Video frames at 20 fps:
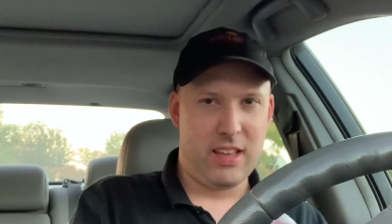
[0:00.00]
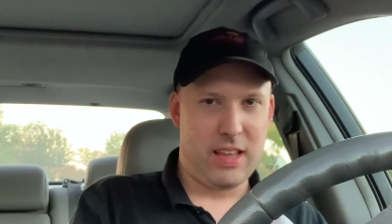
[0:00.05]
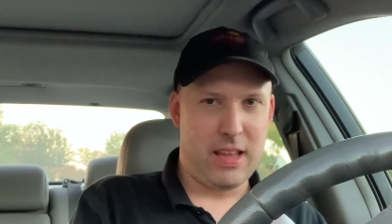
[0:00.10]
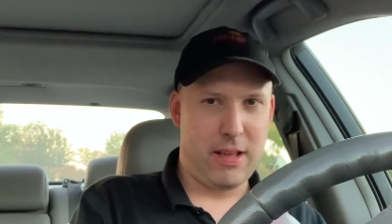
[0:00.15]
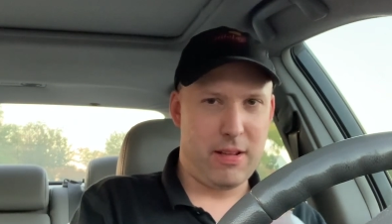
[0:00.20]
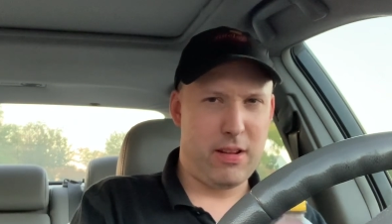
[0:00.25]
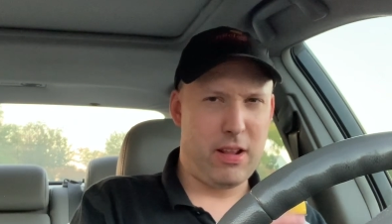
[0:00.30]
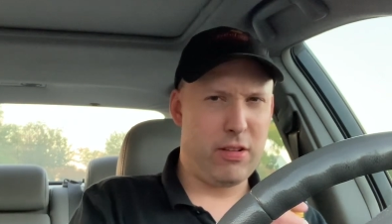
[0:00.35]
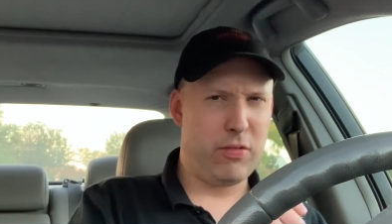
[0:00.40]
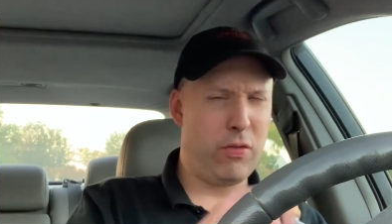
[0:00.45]

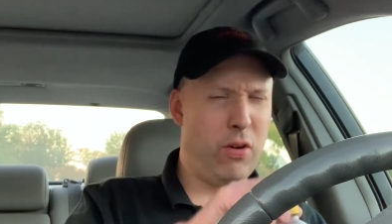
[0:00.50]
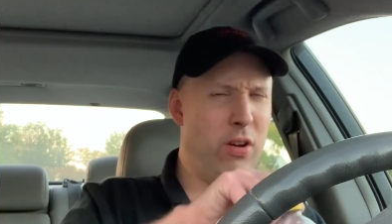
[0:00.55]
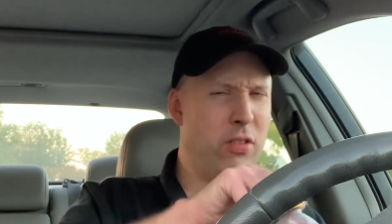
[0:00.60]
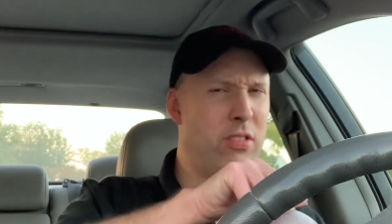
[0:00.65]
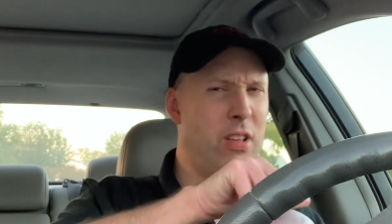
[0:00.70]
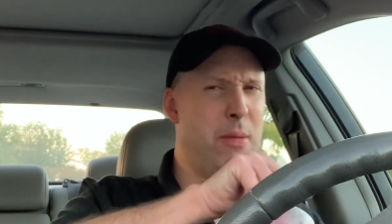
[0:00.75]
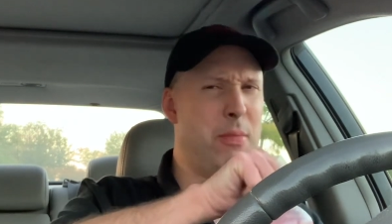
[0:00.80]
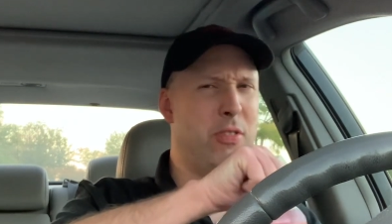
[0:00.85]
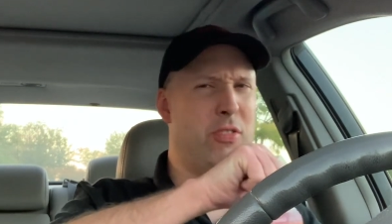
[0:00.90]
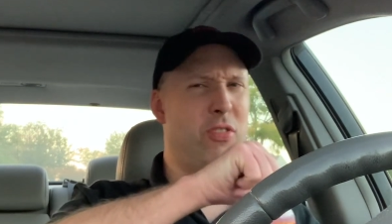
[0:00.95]
And as far
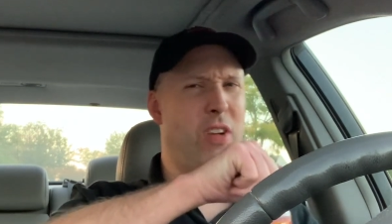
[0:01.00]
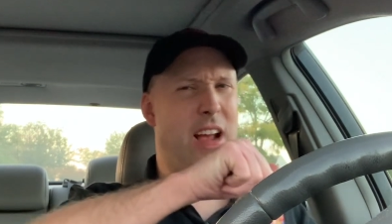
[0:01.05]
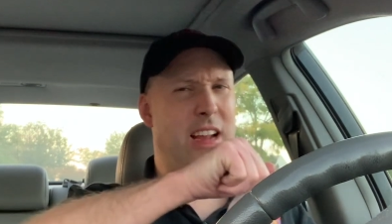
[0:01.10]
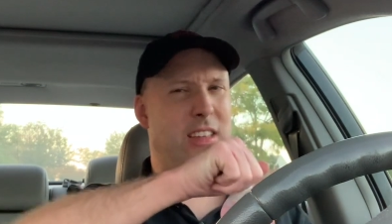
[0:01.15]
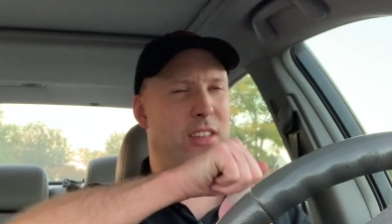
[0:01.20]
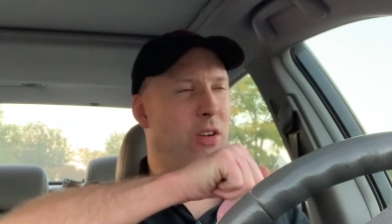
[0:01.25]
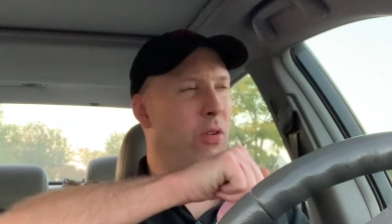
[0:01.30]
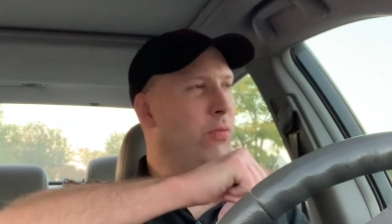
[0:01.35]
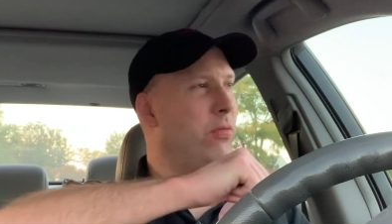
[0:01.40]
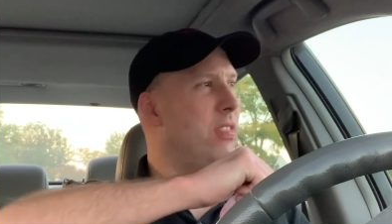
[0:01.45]
as I'm concerned, I
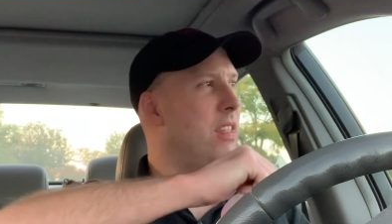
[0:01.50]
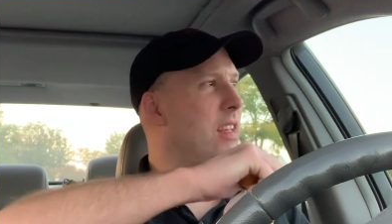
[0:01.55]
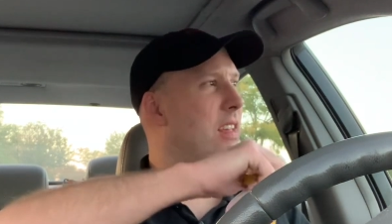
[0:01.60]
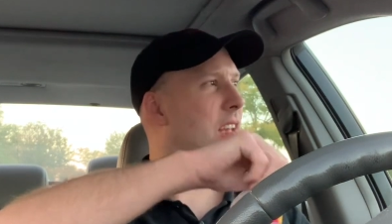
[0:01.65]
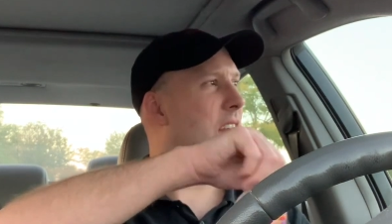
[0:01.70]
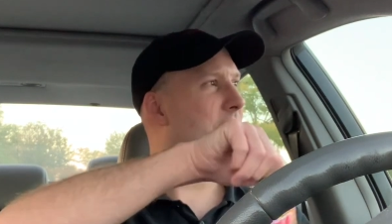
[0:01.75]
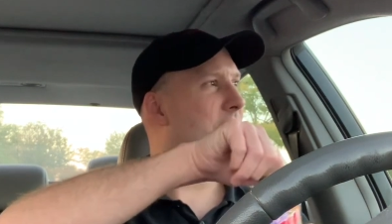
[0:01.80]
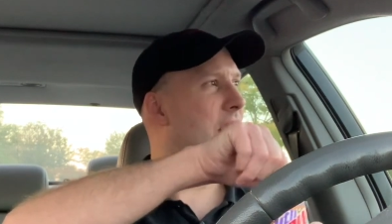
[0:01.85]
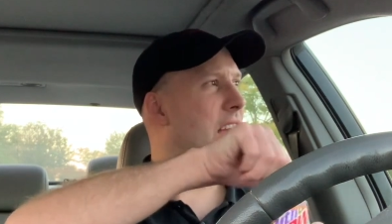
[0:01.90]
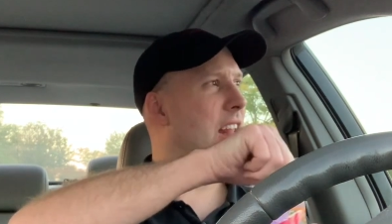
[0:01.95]
don't
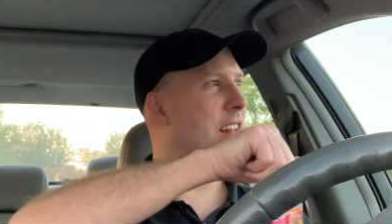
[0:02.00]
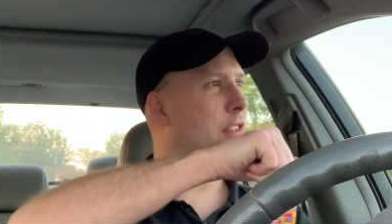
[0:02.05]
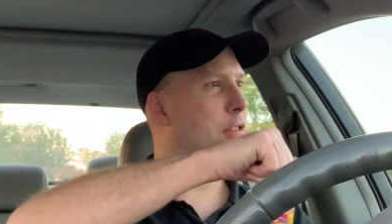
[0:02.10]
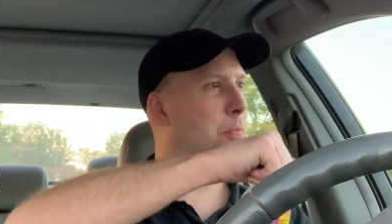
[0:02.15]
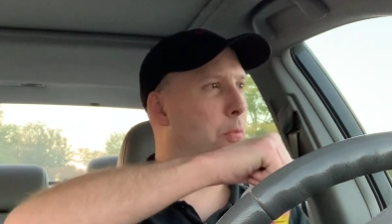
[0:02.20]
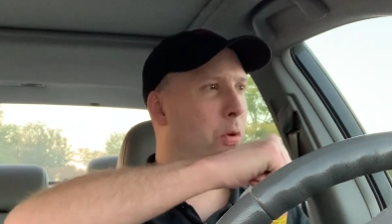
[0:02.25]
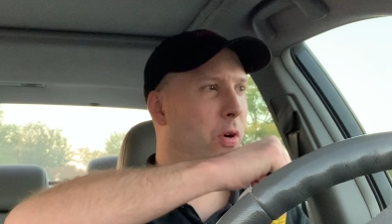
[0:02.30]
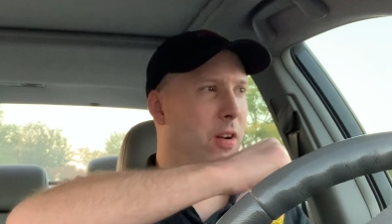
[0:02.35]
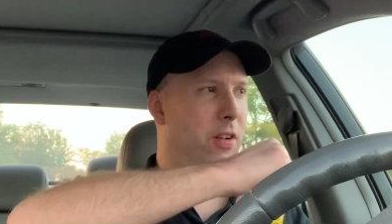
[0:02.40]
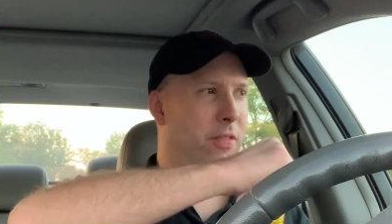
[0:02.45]
think I've had this
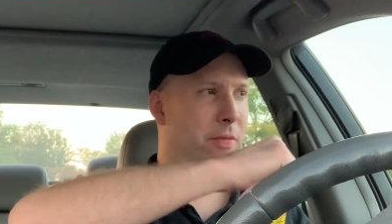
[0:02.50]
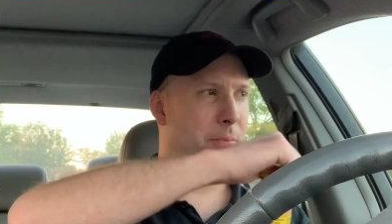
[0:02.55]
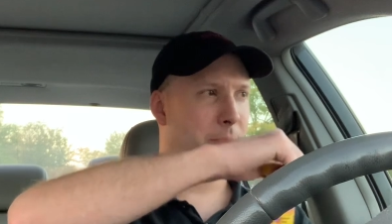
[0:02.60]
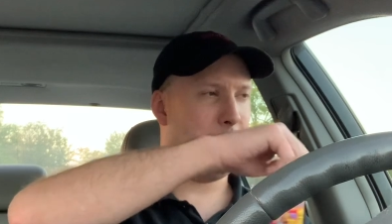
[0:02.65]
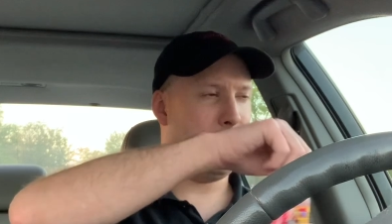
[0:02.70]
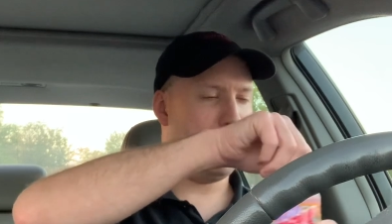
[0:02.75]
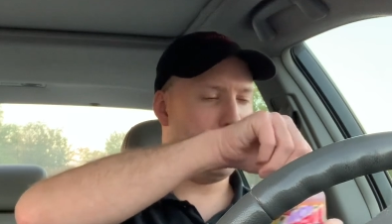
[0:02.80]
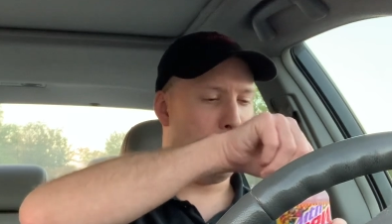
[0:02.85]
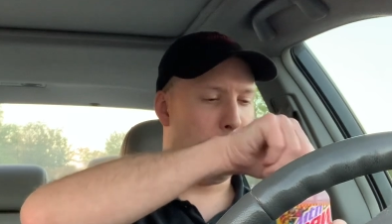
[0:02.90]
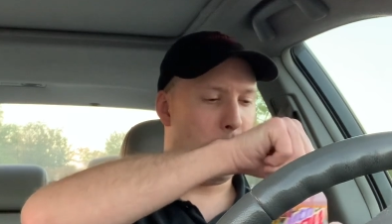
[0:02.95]

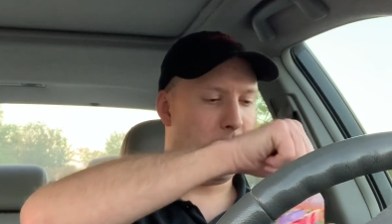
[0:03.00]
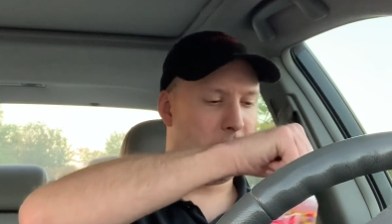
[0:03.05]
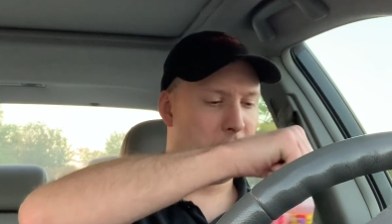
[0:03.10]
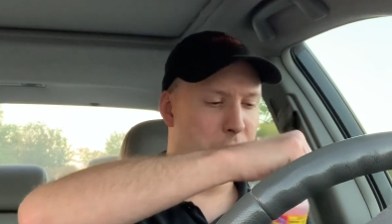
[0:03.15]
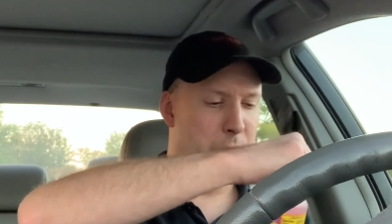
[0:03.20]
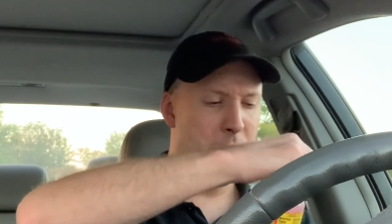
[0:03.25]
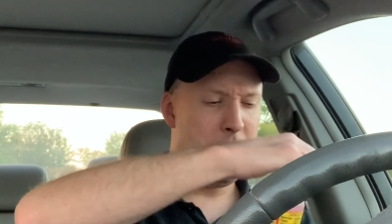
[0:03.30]
before. It's